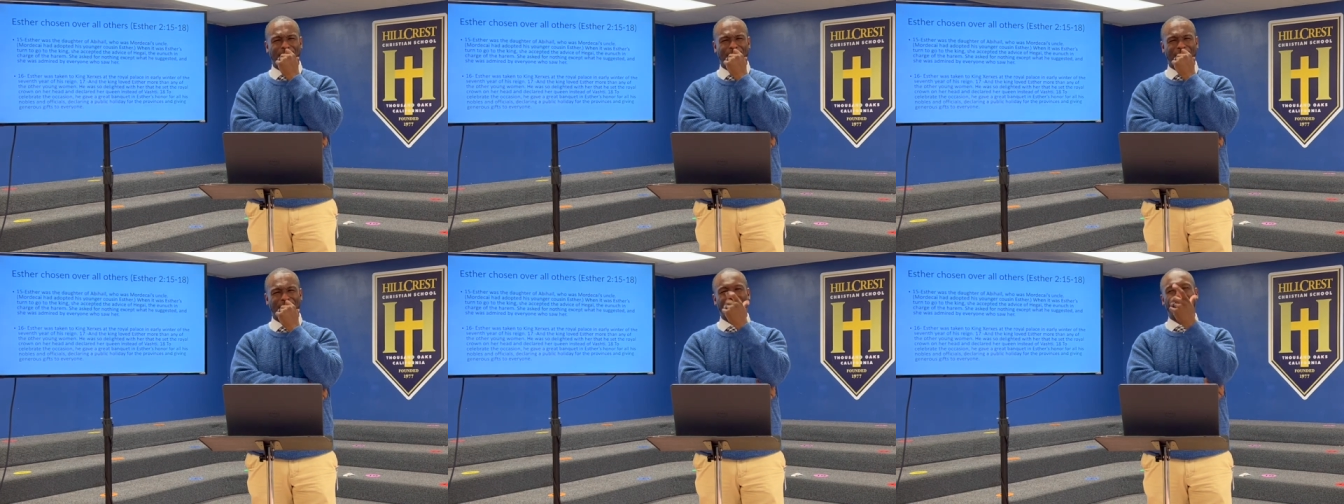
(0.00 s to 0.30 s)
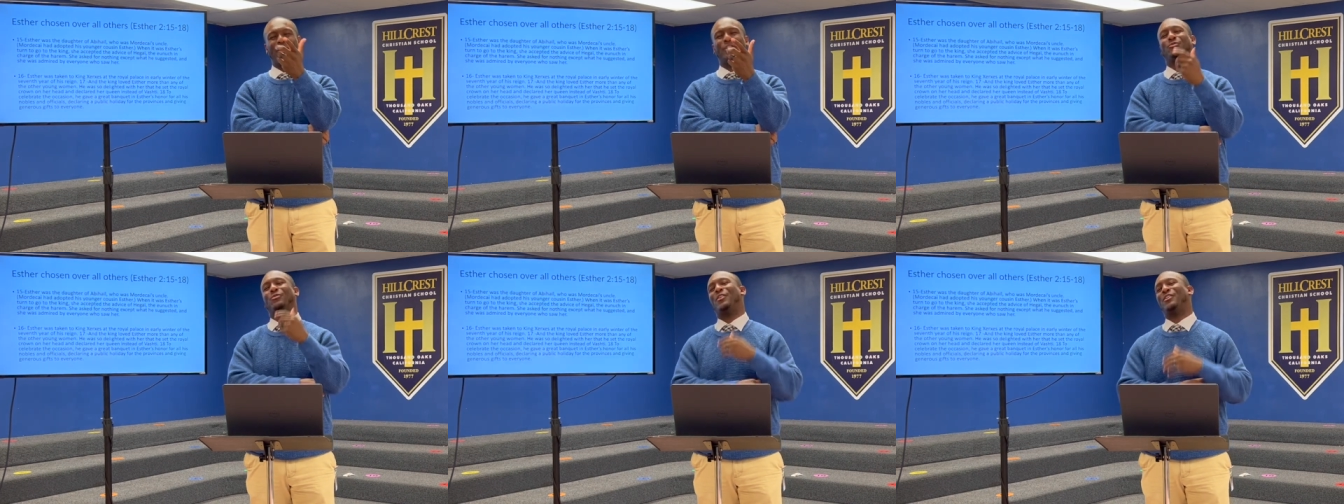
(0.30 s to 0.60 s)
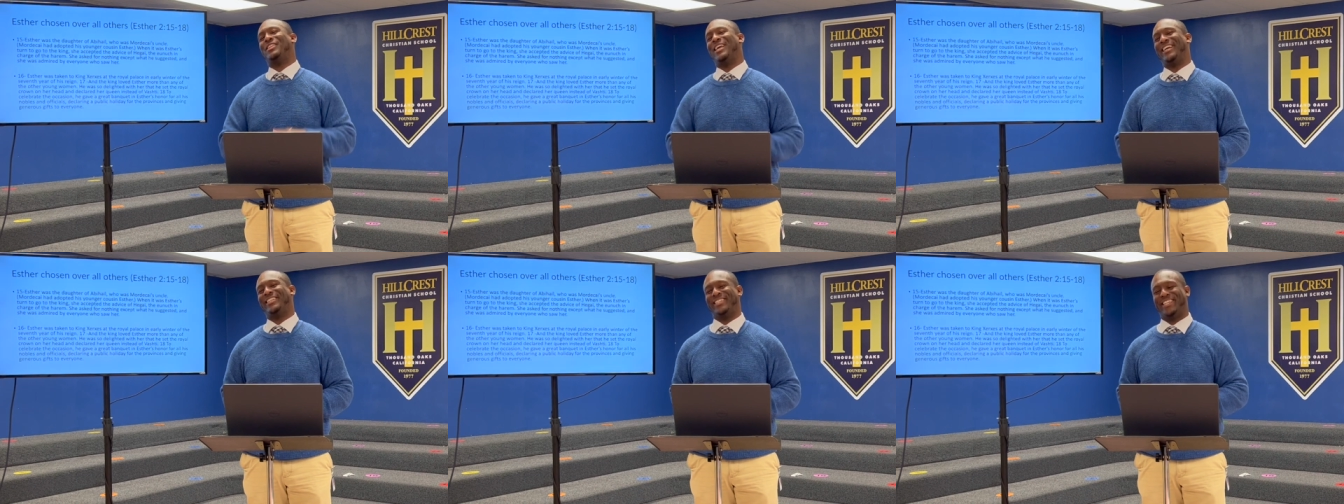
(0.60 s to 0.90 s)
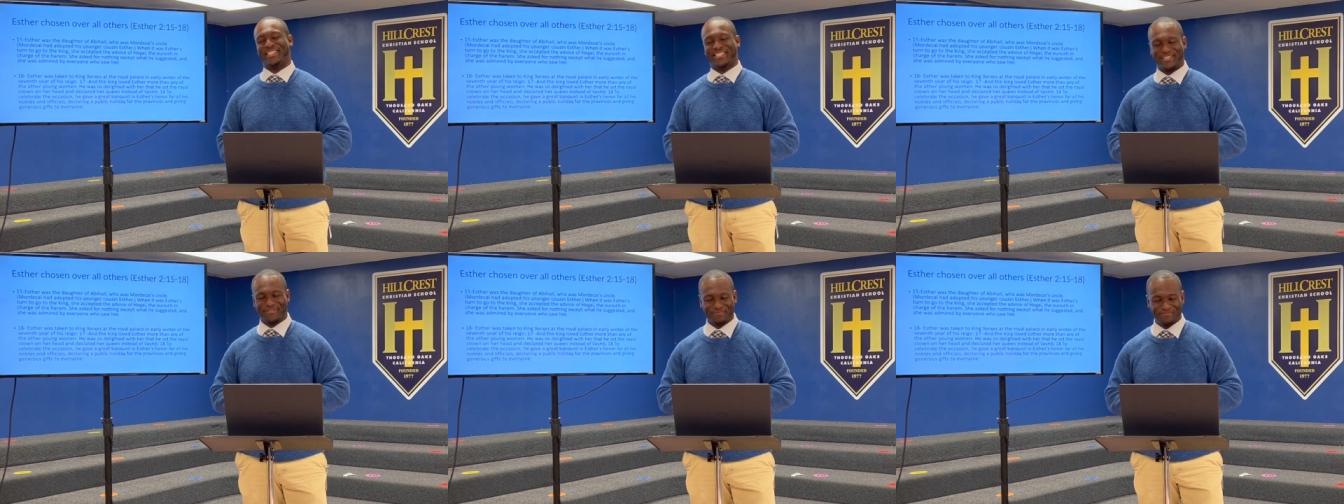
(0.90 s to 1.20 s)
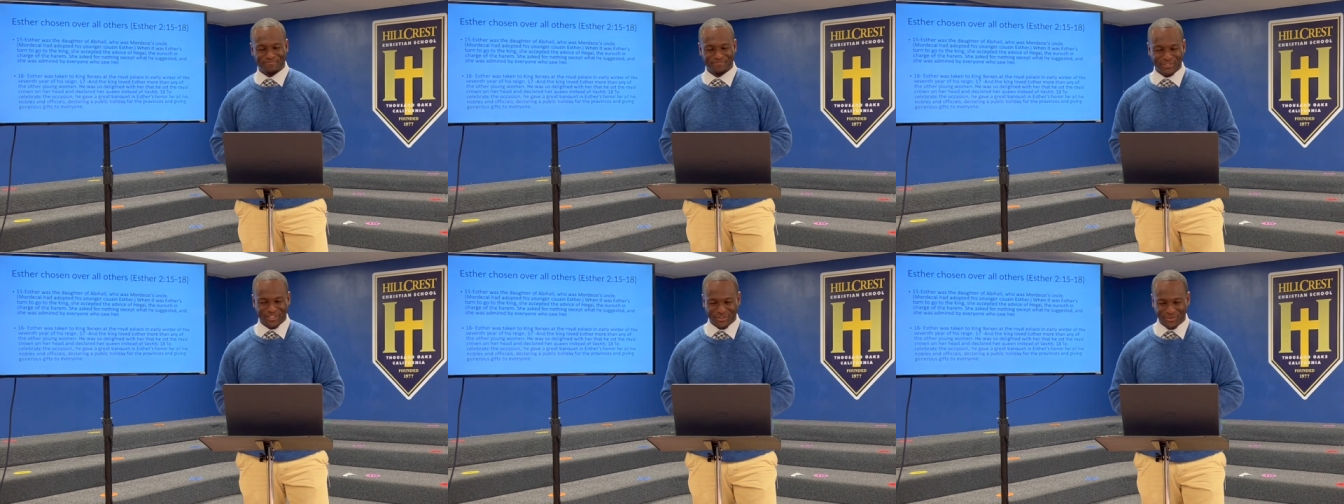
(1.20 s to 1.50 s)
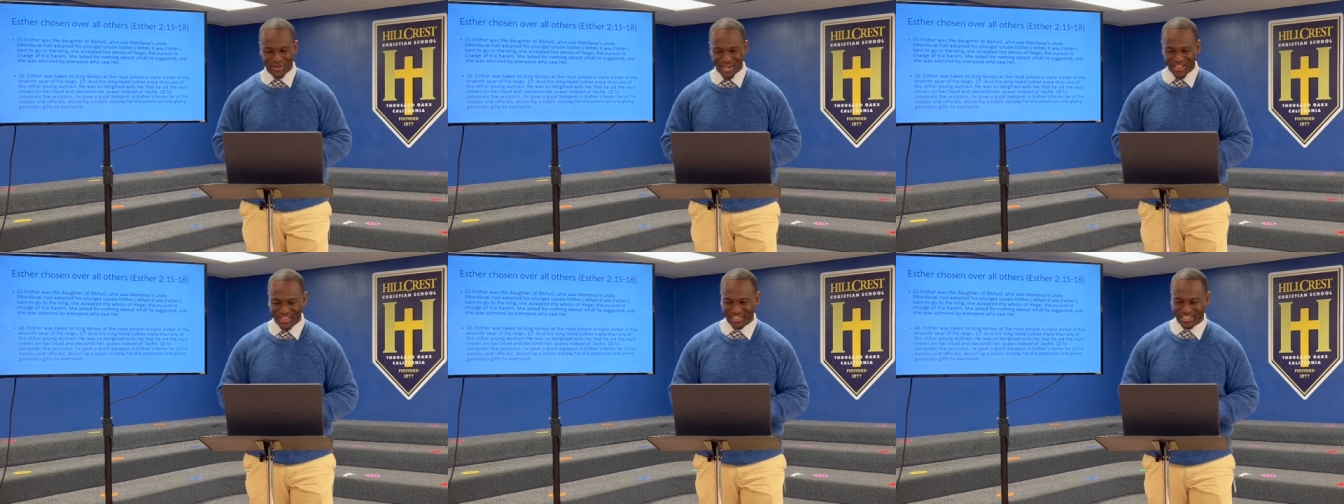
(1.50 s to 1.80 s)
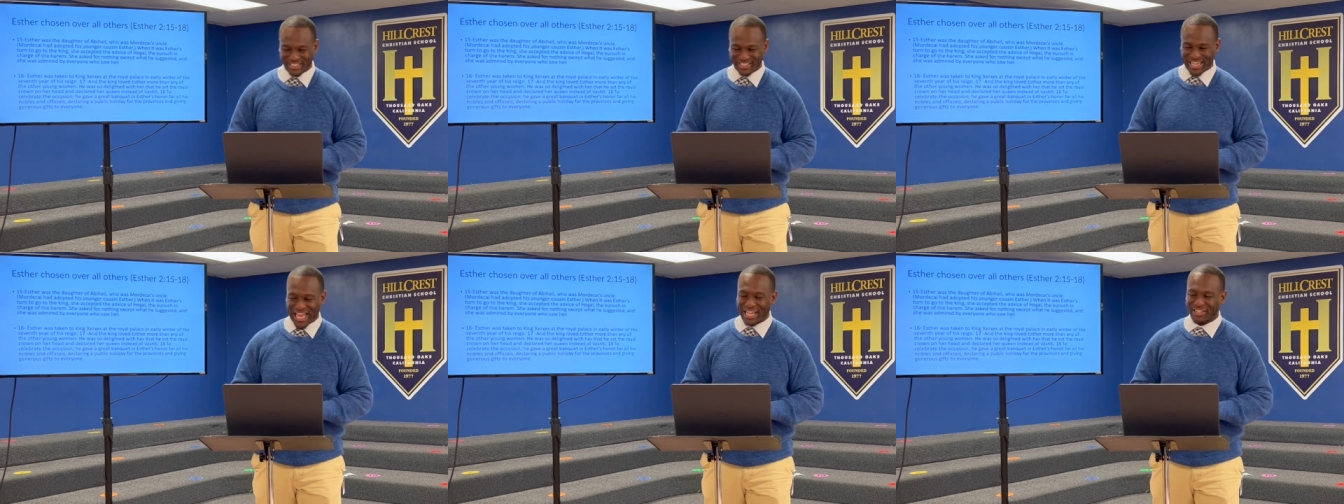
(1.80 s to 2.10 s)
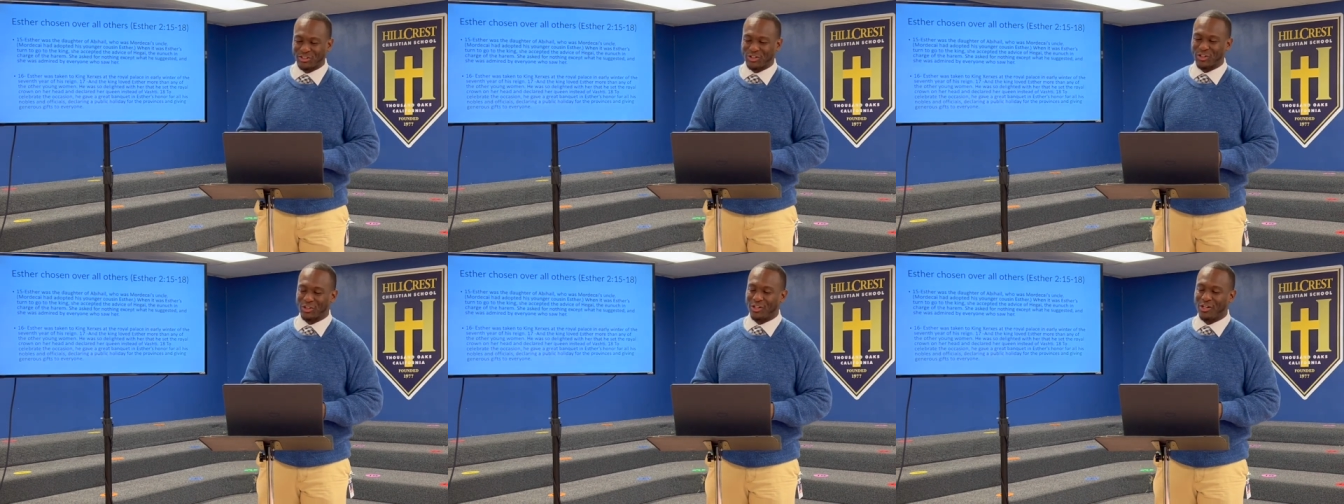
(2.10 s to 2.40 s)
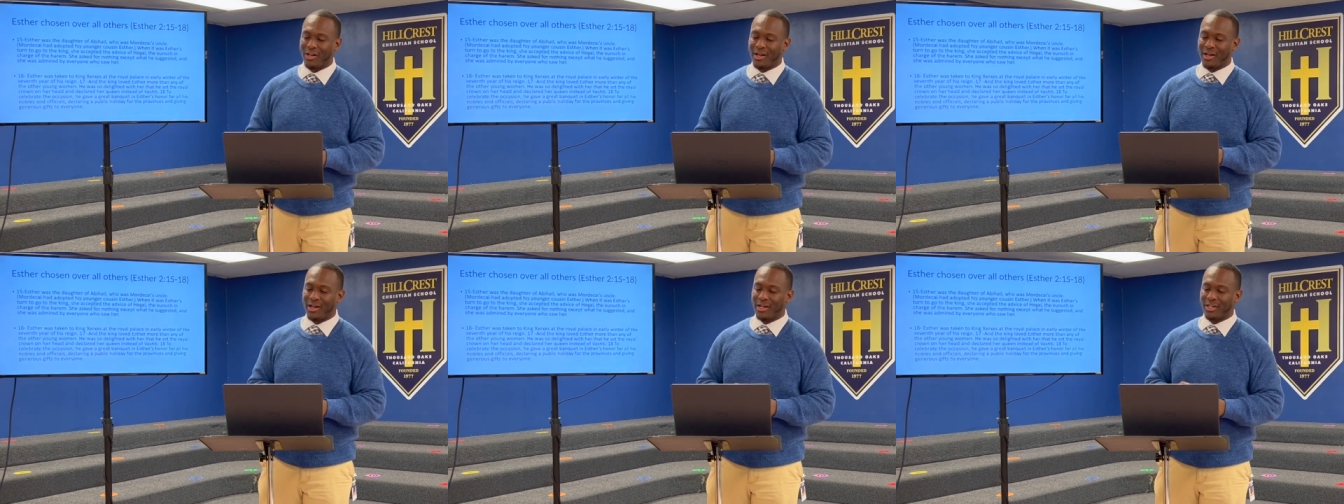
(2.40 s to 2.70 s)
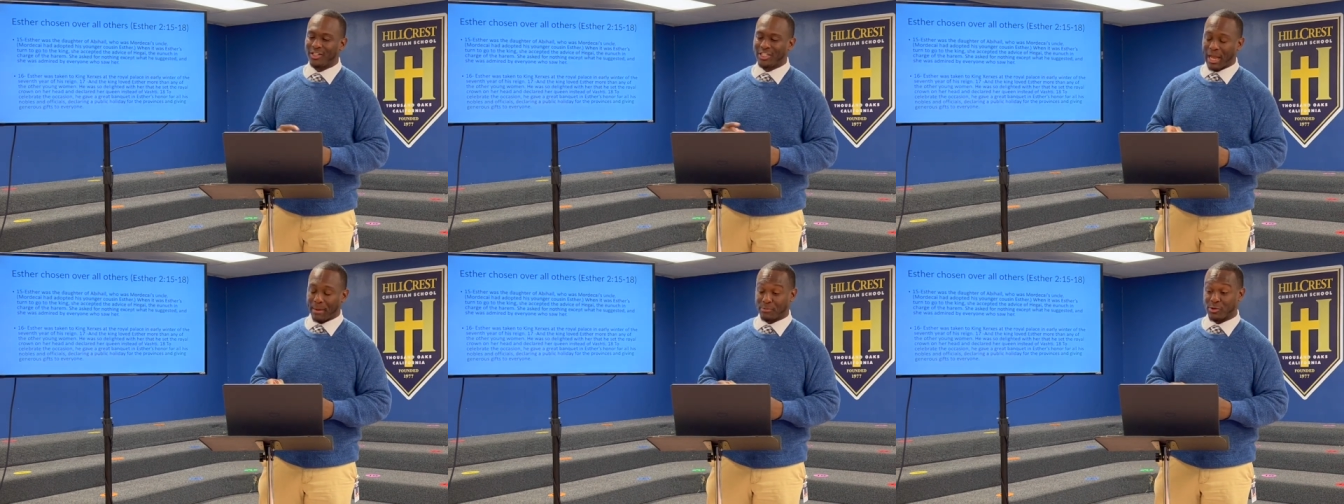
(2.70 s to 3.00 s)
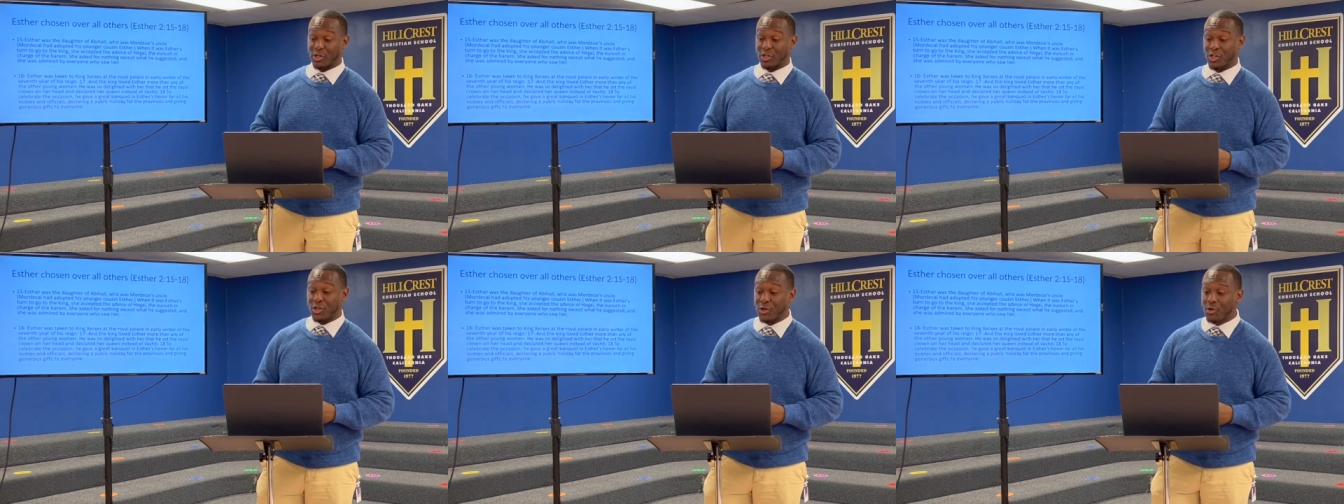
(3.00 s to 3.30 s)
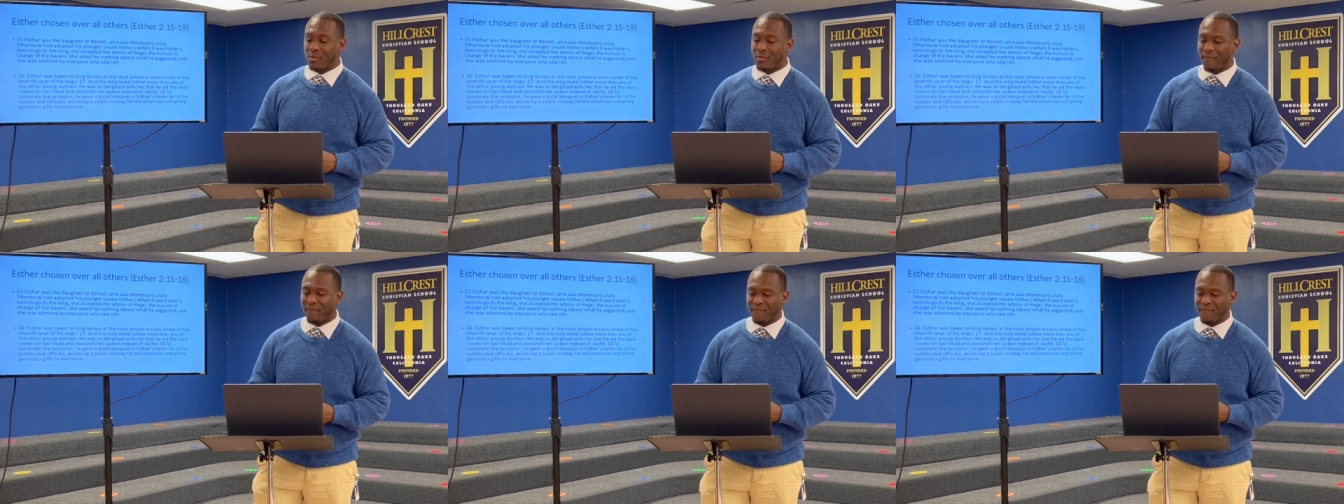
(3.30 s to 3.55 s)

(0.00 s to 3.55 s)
So here's what our text says. Let's read it. This is Esther chapter 2,